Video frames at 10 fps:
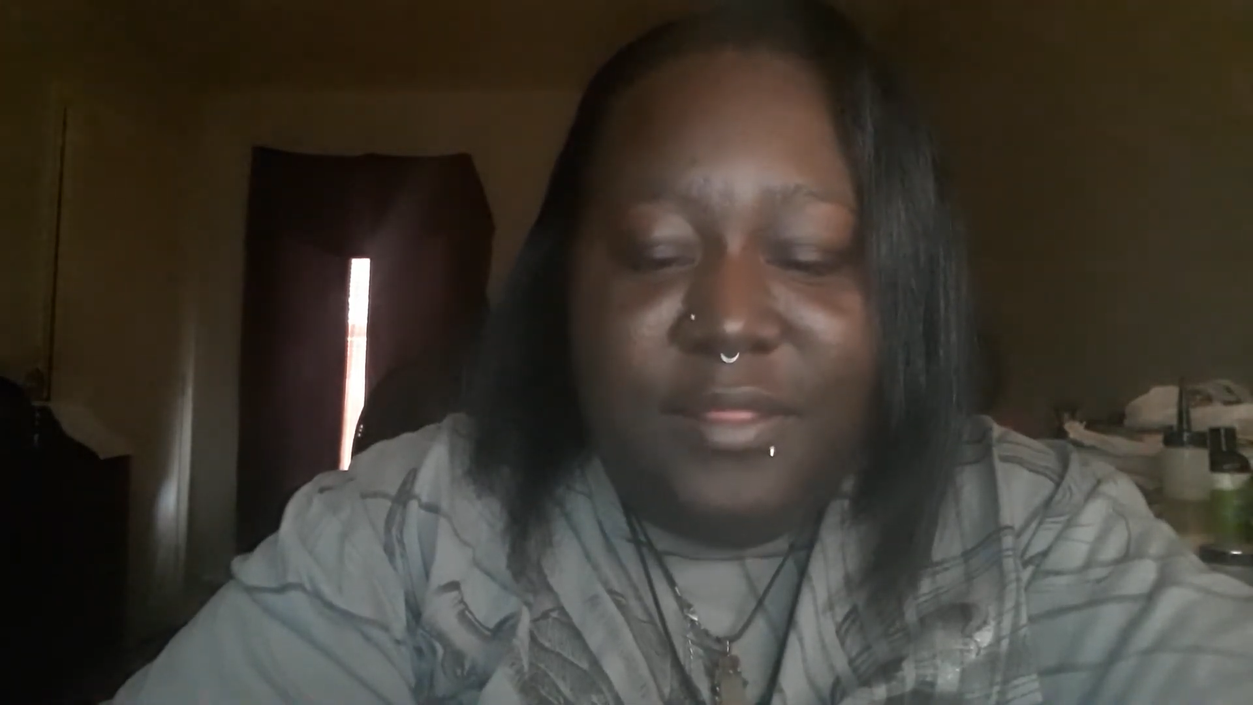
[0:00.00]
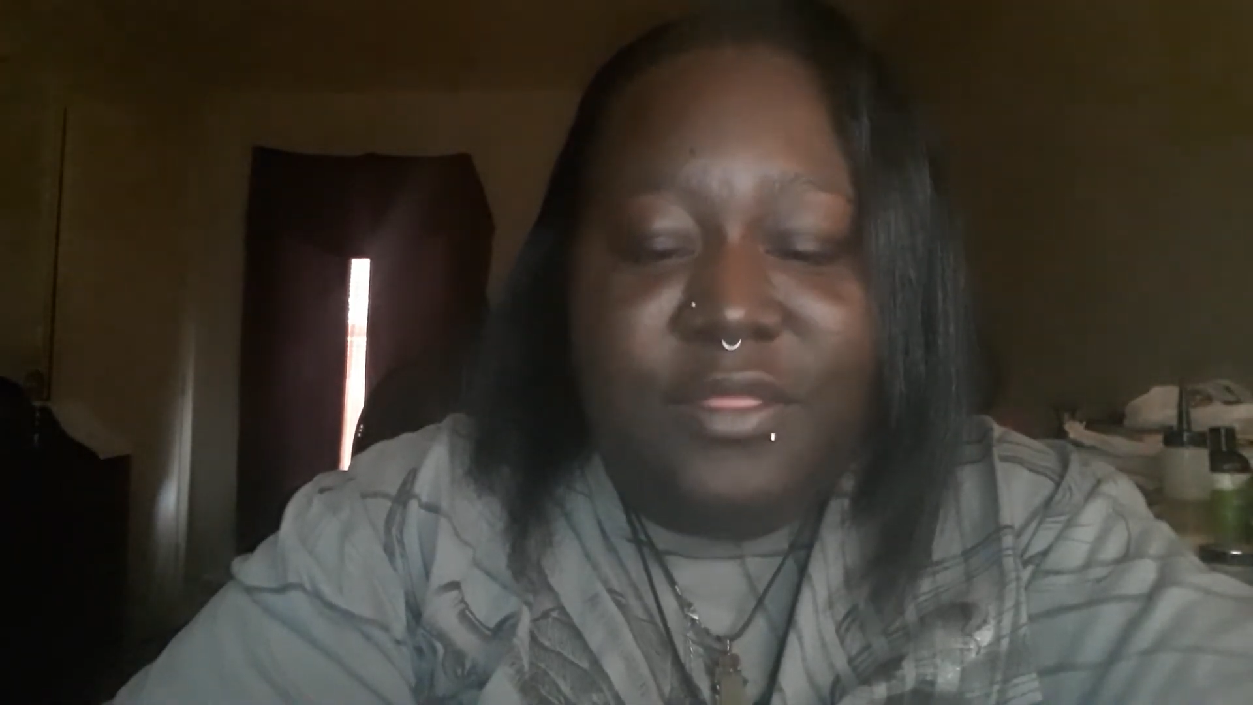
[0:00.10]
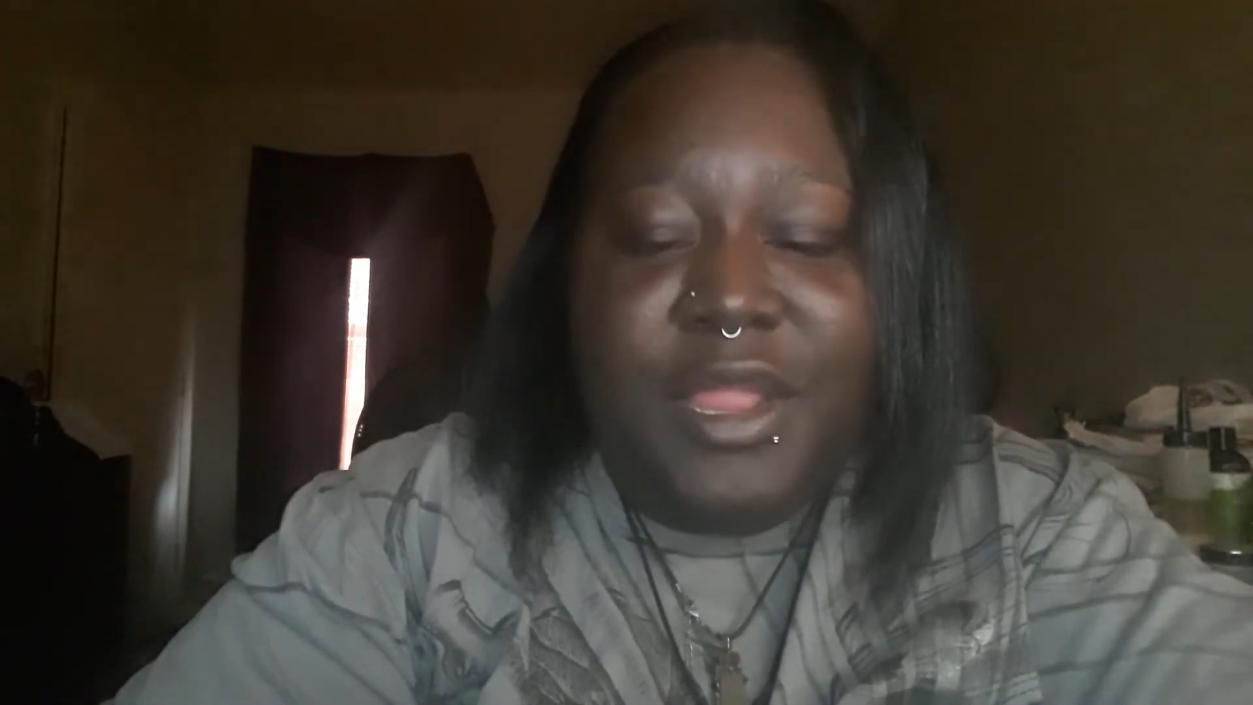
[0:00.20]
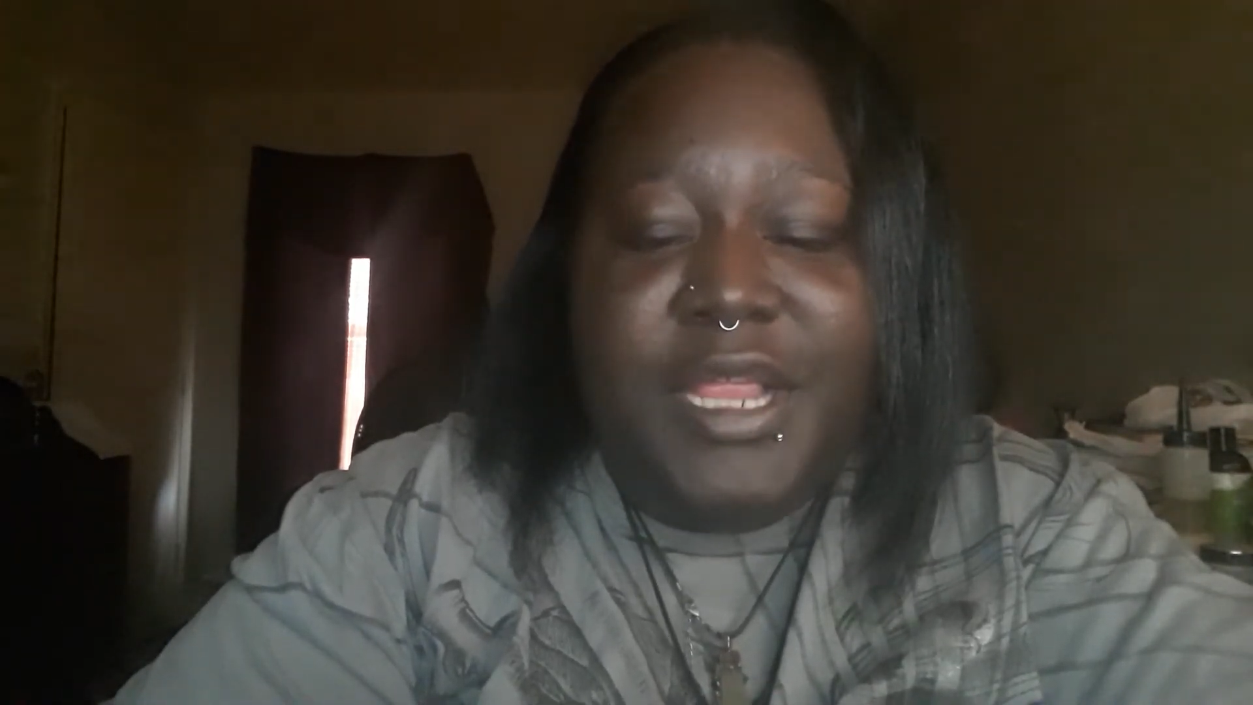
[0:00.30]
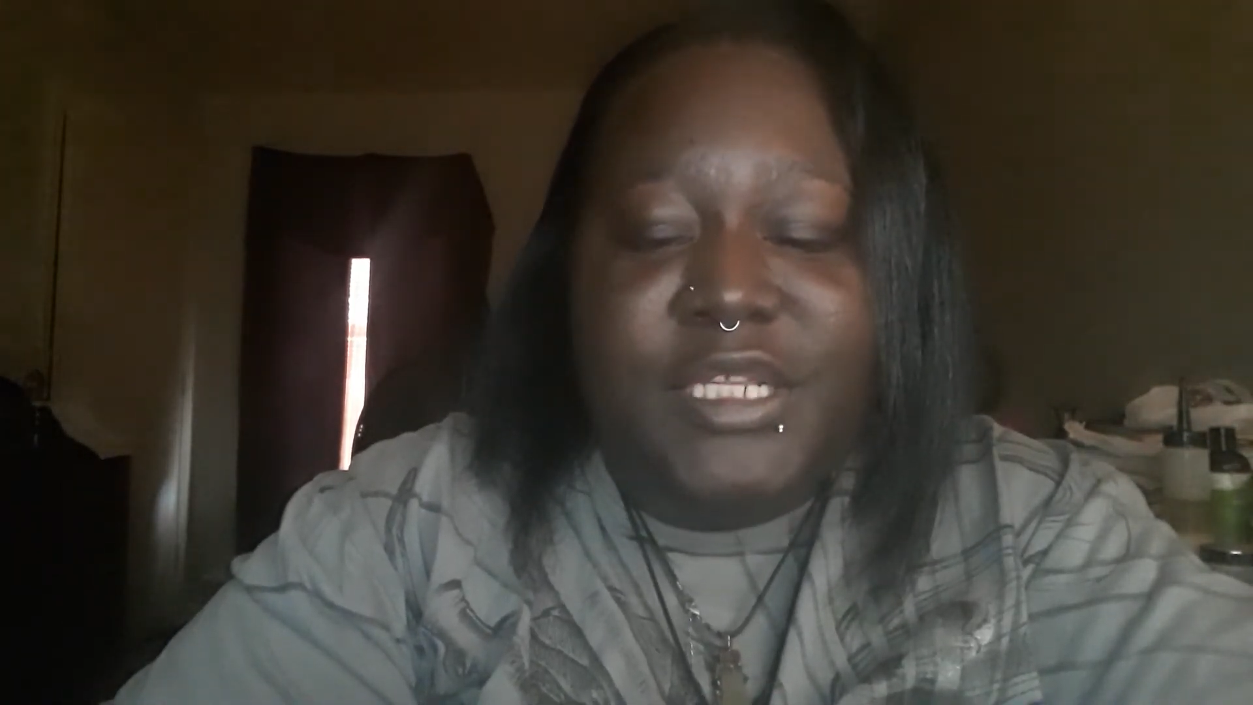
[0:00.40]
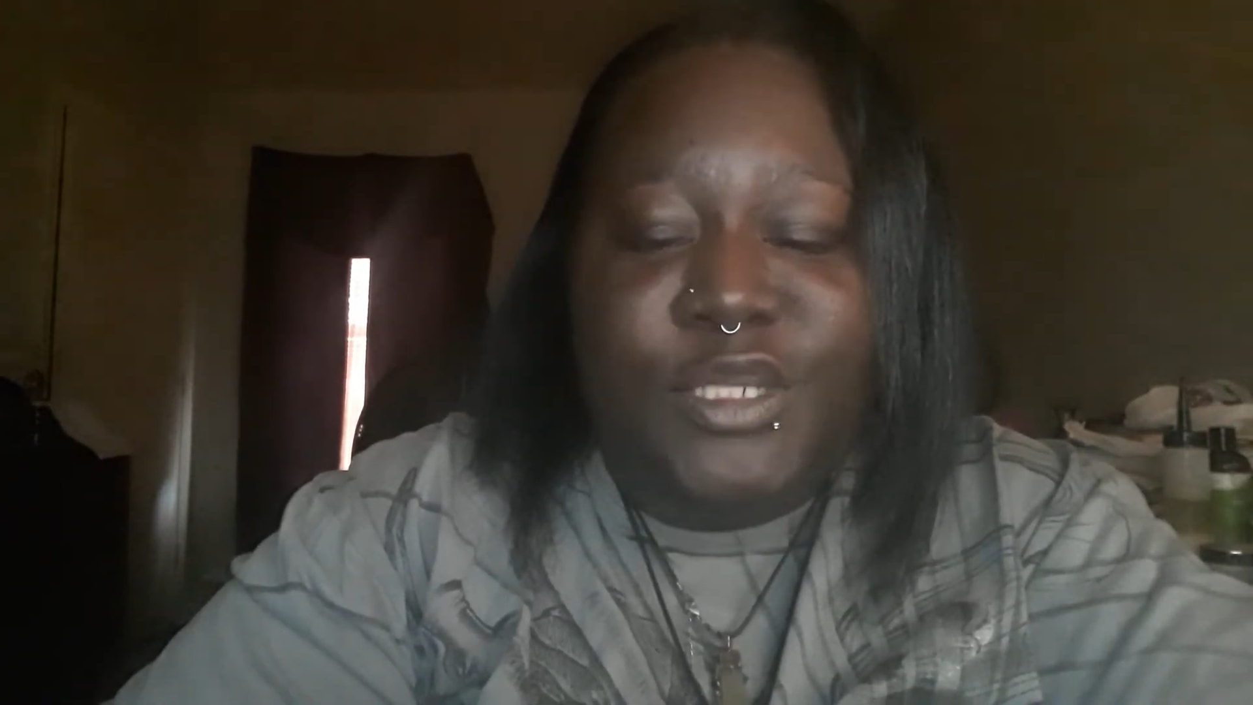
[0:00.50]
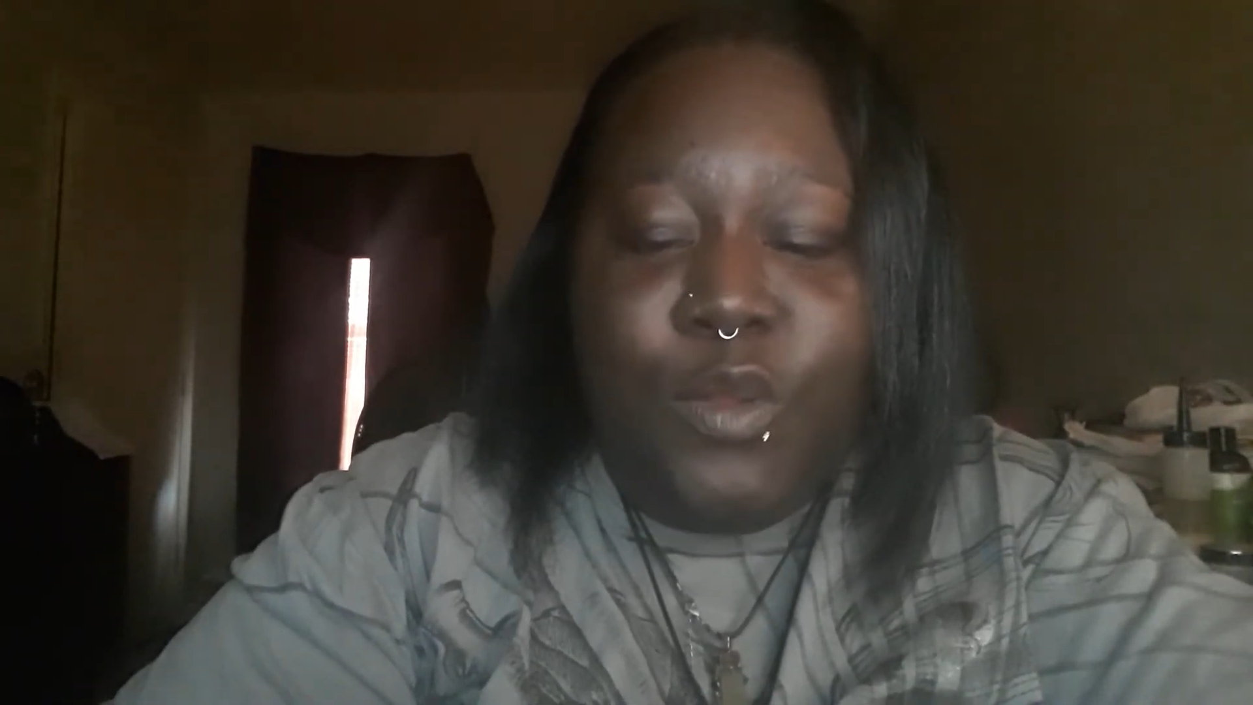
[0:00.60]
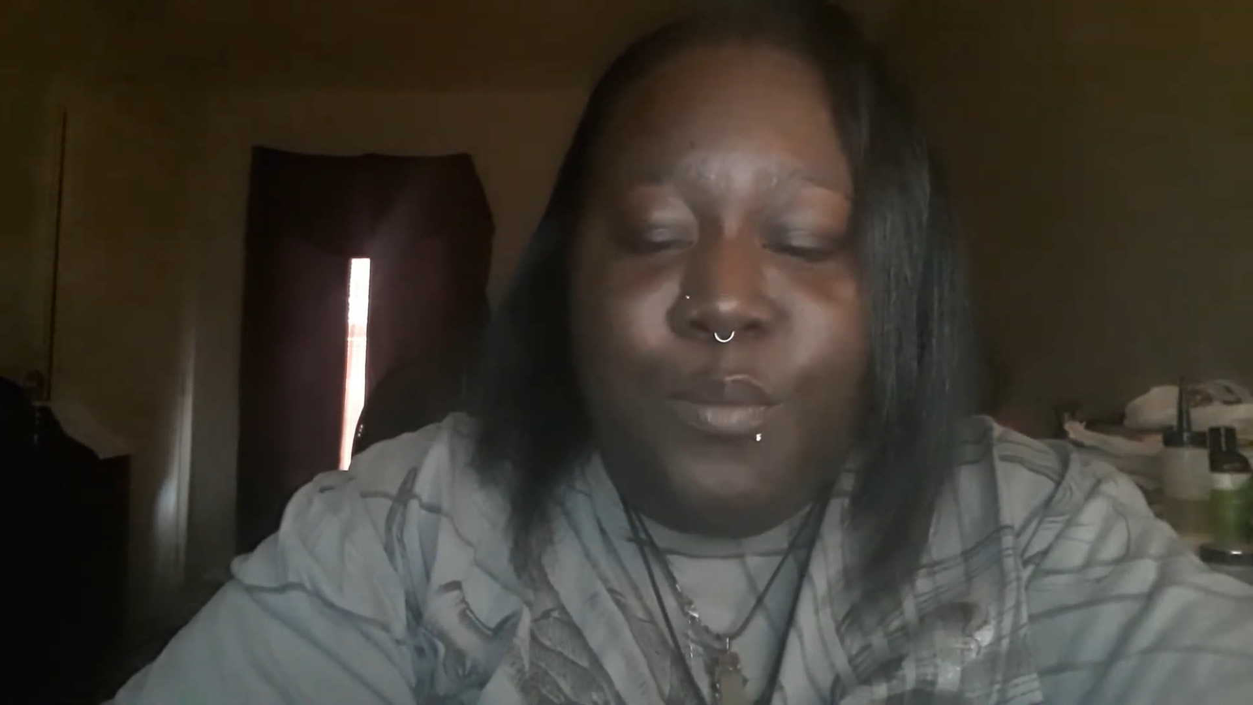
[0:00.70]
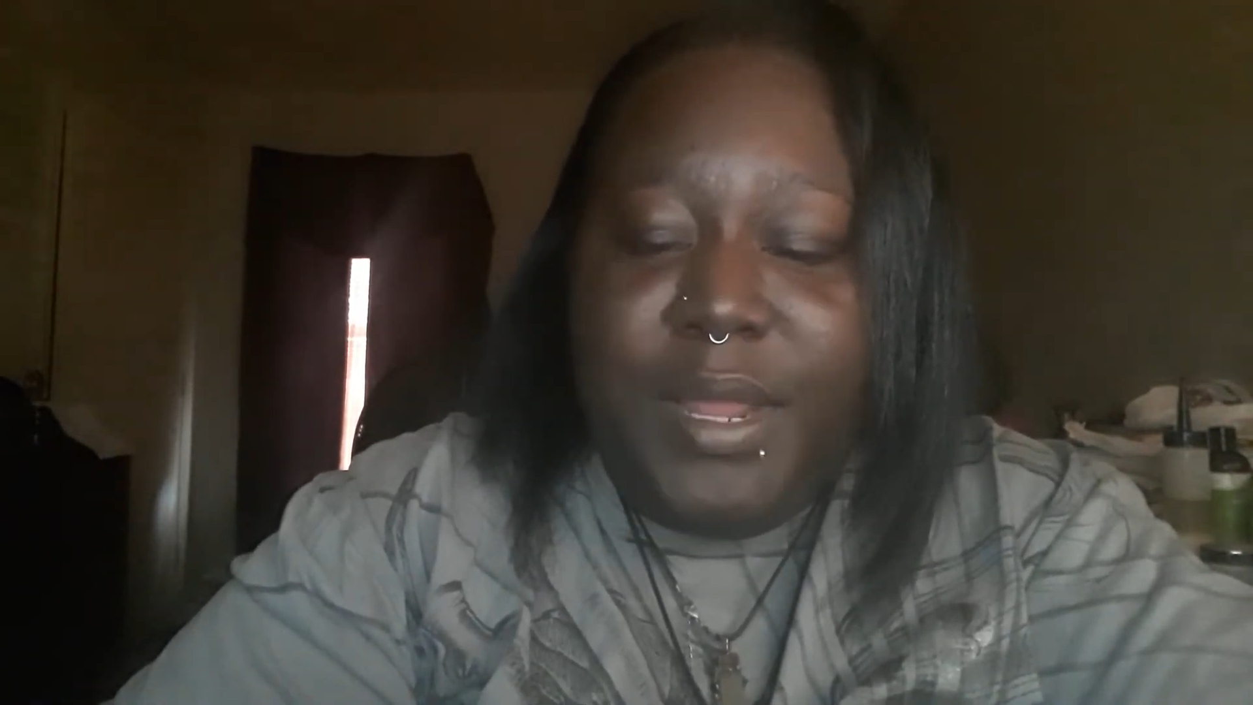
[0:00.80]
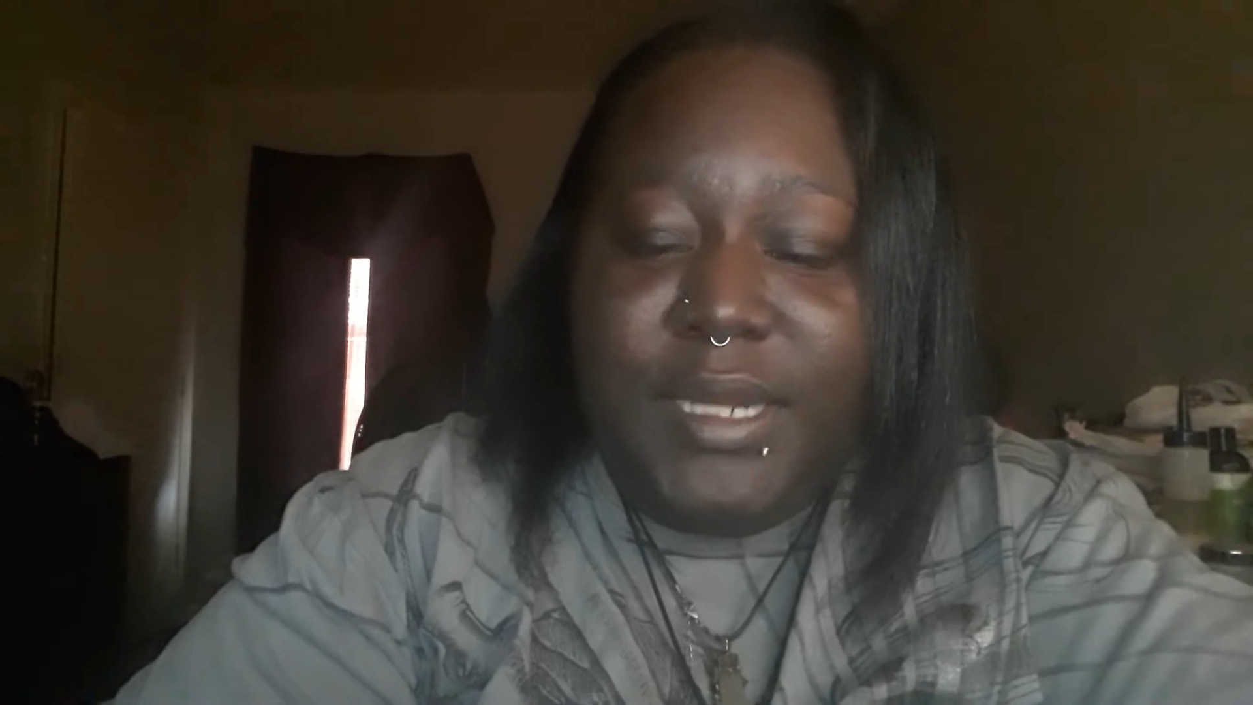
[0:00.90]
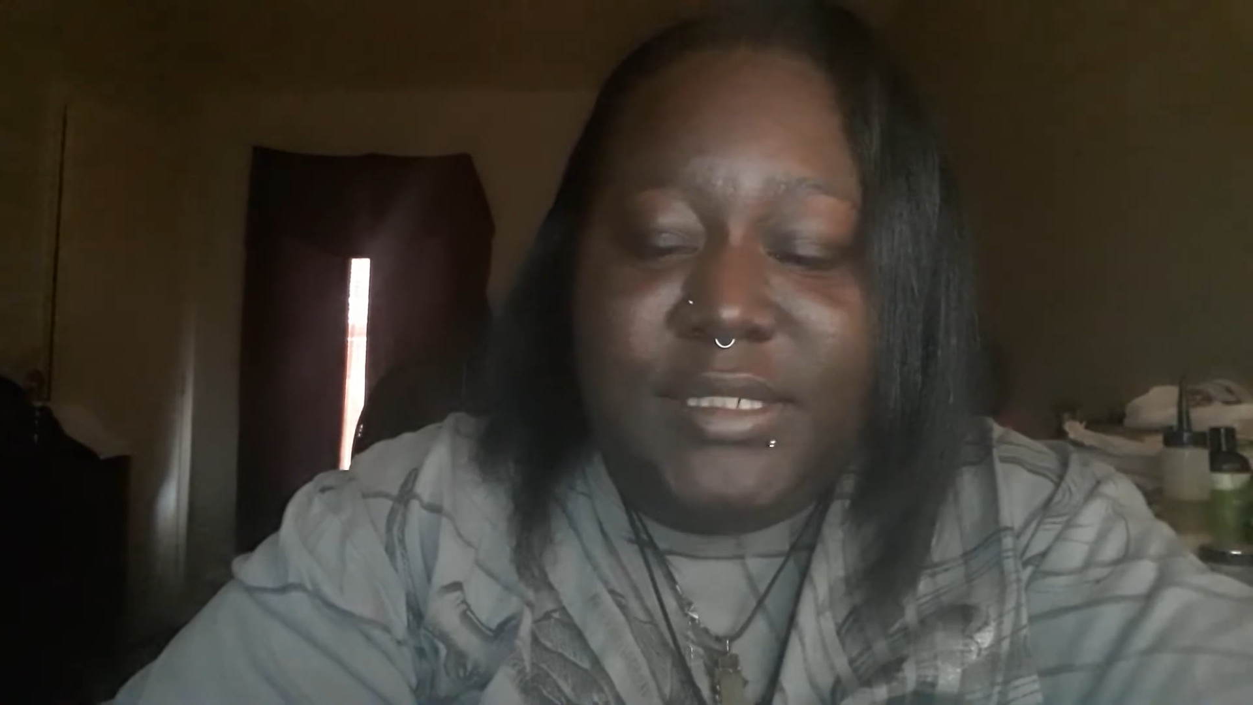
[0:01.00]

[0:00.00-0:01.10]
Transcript: There is no better